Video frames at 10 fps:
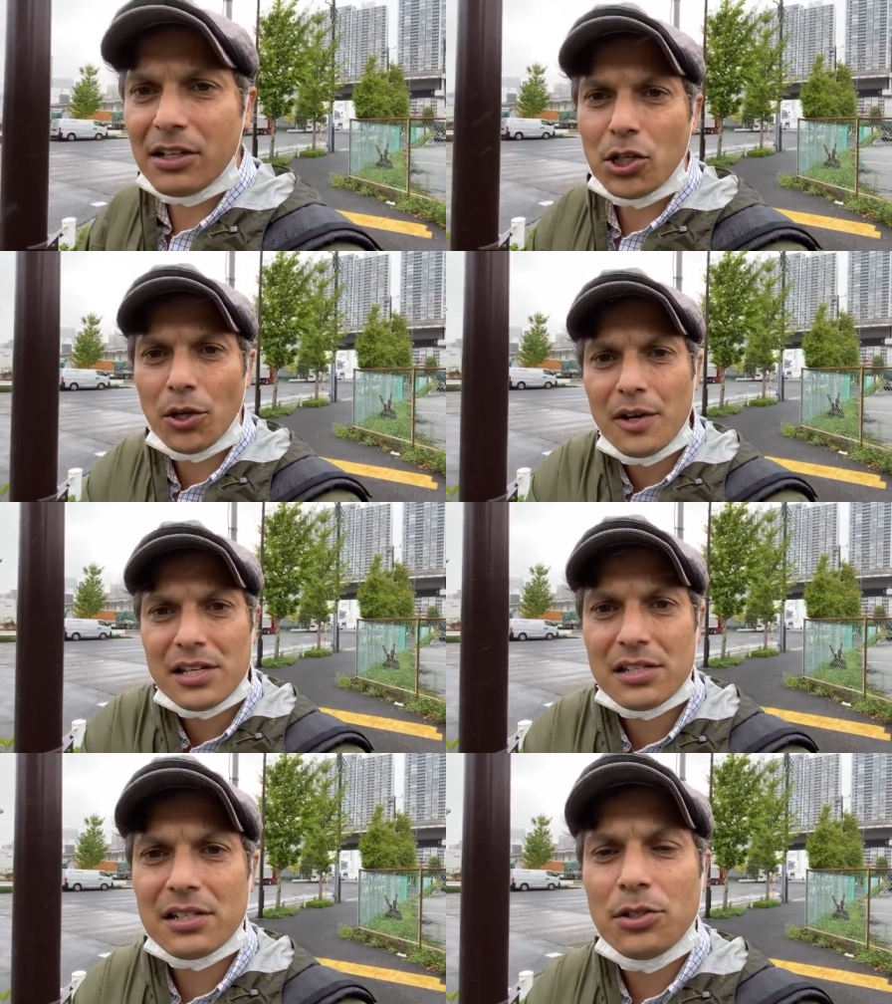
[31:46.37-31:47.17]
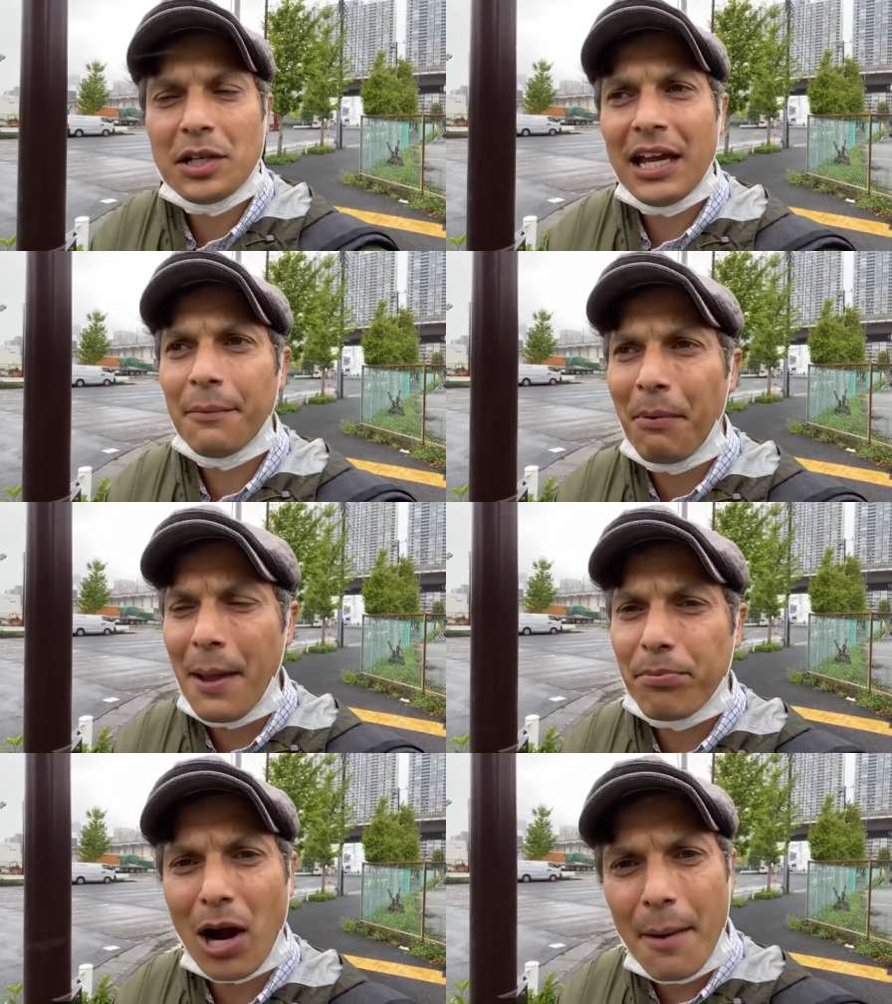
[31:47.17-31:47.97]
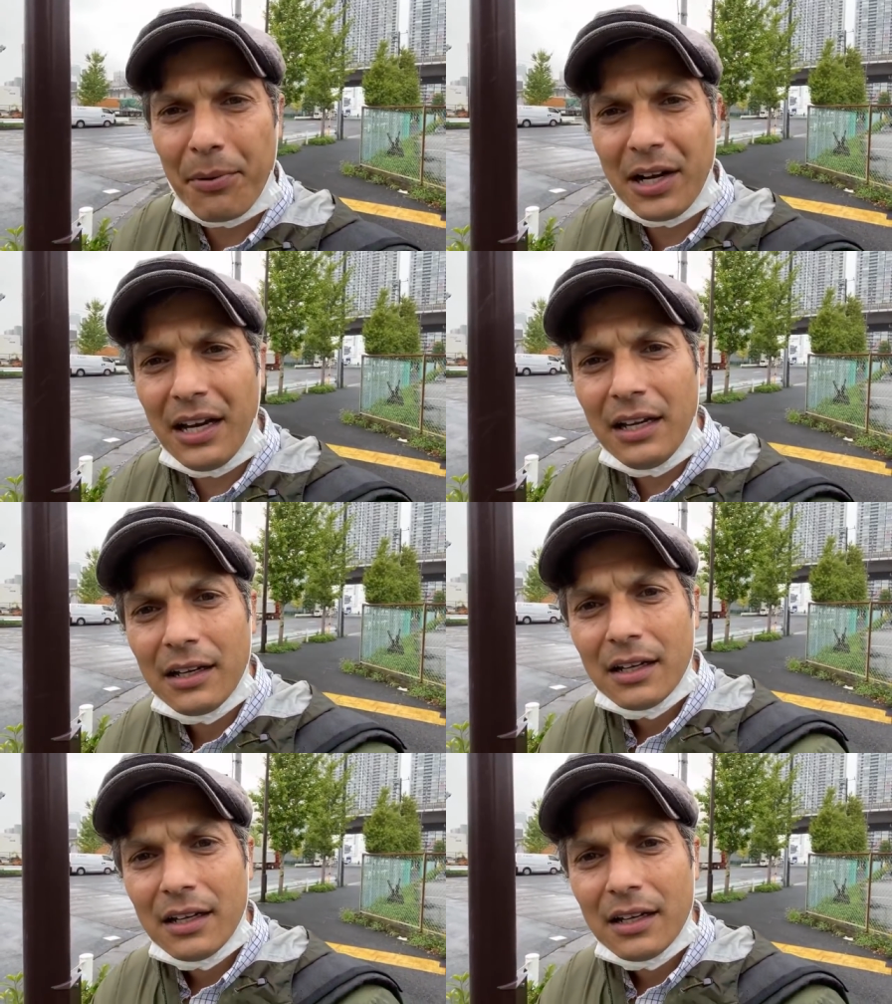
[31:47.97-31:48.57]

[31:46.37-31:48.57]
a tourist, you can't buy property.